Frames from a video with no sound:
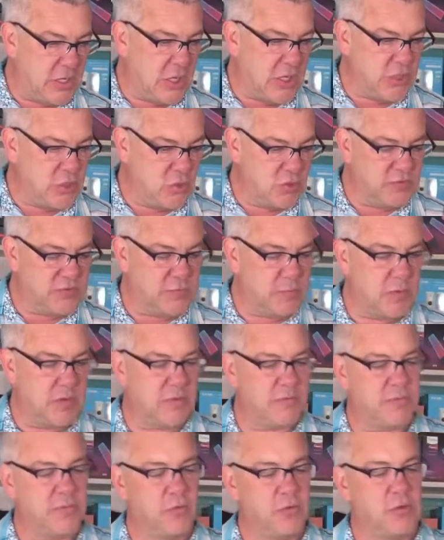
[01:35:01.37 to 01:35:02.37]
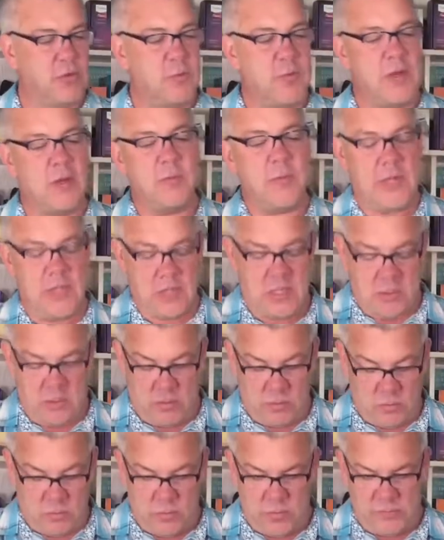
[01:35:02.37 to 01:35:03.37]
on your smartphone, you may or may
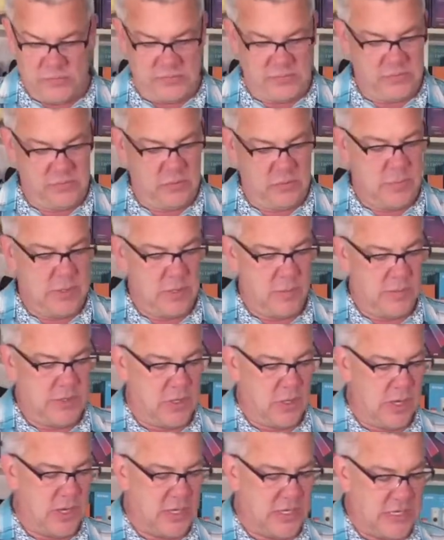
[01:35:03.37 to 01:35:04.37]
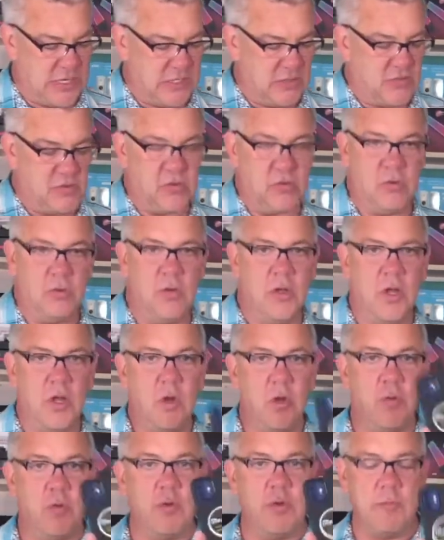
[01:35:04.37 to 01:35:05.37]
not need to
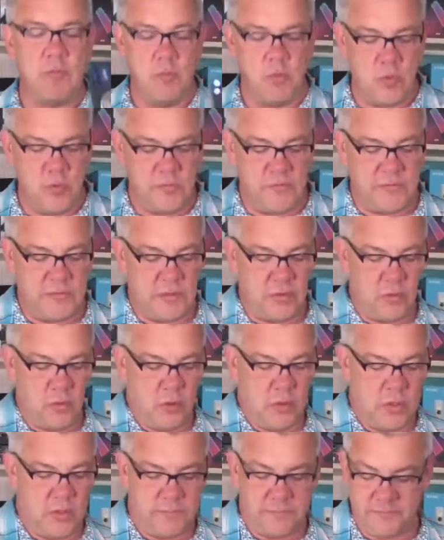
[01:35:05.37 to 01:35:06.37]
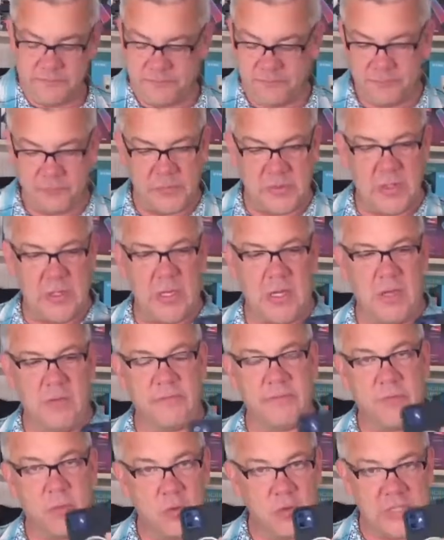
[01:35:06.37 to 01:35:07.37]
remove your
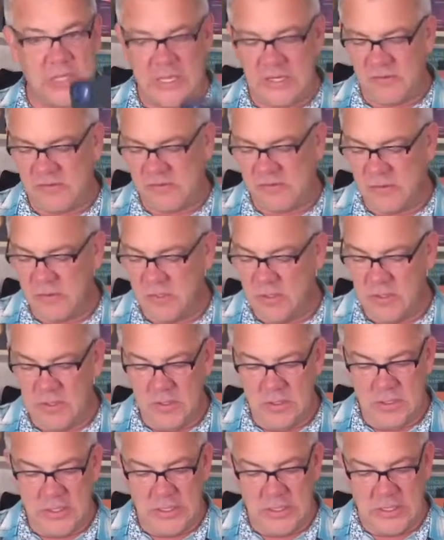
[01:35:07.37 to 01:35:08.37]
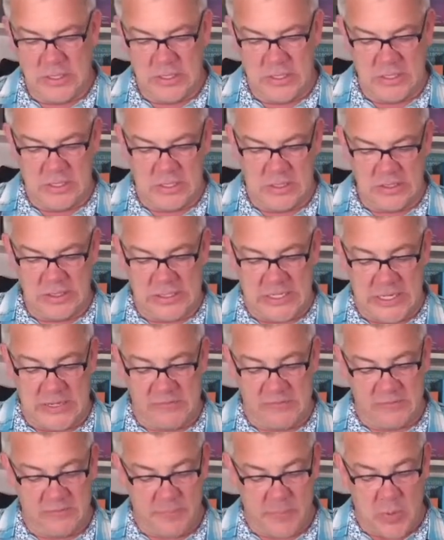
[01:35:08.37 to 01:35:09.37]
phone case. In the
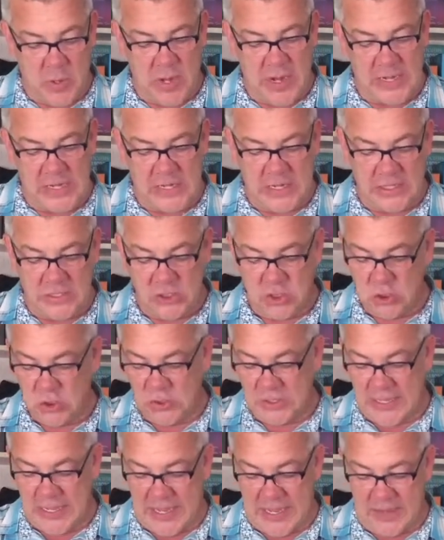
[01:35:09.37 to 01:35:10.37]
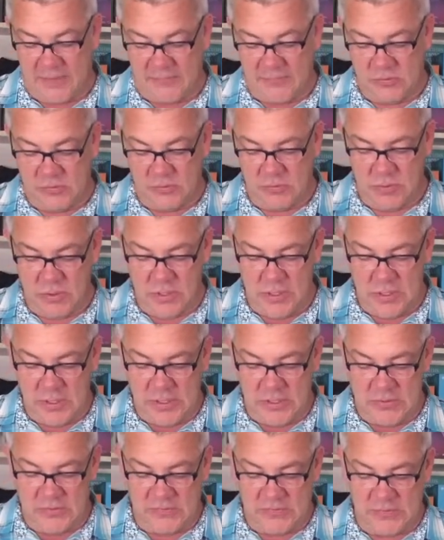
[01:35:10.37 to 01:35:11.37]
case of mine, I don't have to.
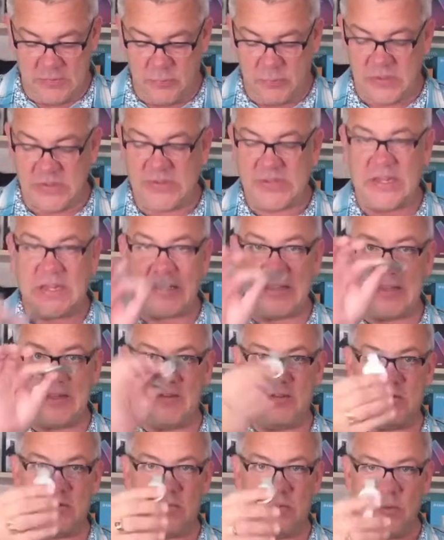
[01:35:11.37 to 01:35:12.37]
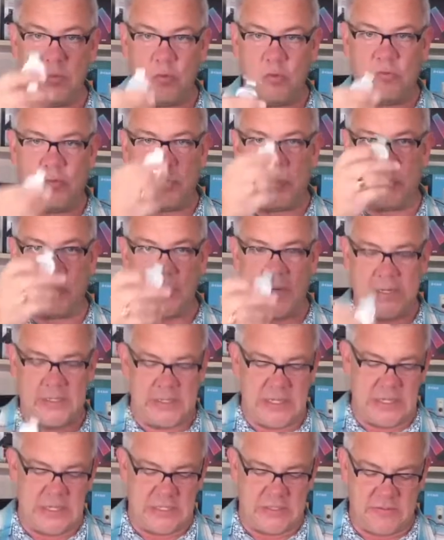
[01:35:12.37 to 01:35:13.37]
You just simply take this removable
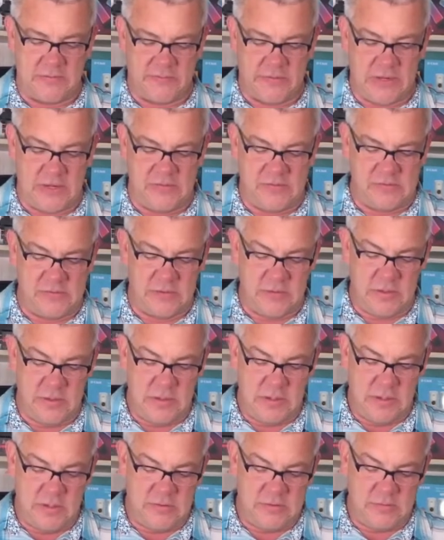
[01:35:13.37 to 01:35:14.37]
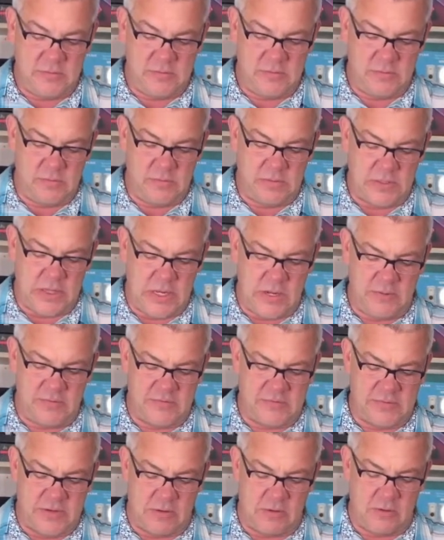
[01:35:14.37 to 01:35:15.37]
magnetic device, just kind of
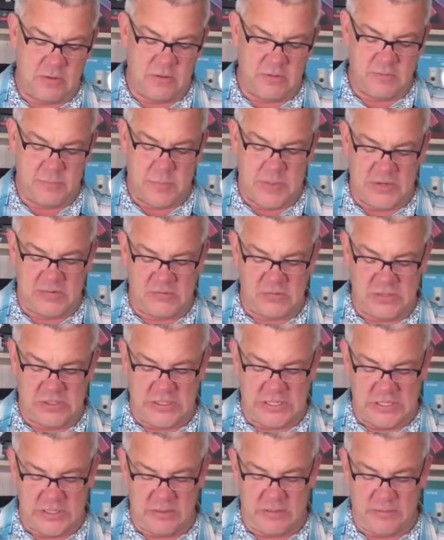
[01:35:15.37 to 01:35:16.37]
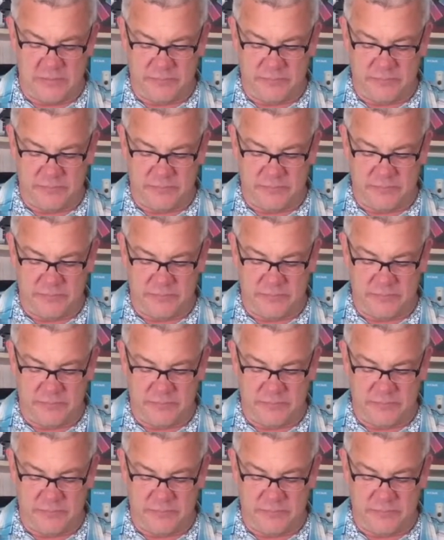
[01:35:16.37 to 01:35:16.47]
center it as best you can.